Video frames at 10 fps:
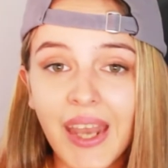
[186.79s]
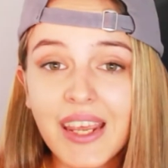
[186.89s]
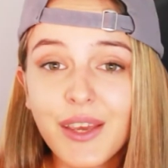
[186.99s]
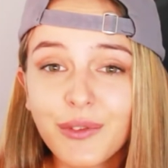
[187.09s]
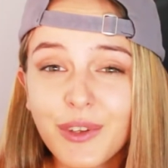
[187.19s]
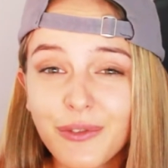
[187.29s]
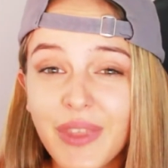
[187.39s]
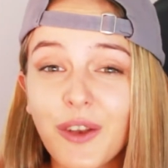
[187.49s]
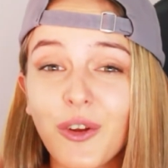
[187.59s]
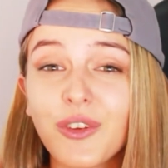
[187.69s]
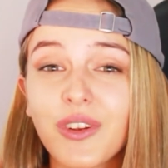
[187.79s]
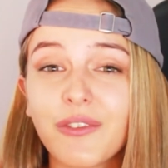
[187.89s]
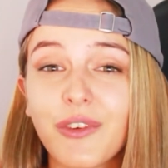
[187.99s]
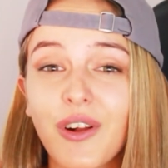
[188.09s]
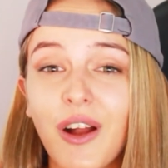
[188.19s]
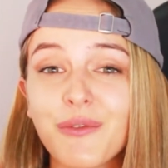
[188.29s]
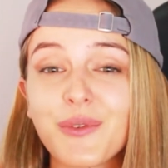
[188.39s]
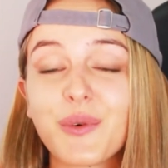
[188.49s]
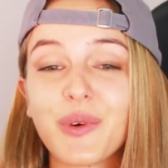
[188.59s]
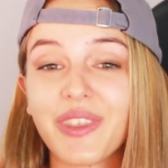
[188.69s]
And even if they don't feel
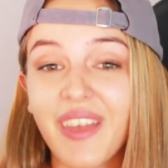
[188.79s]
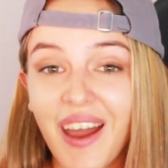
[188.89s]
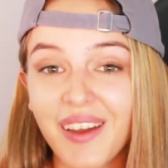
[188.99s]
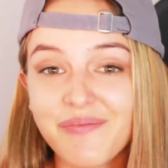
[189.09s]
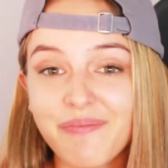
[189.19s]
comfortable with that,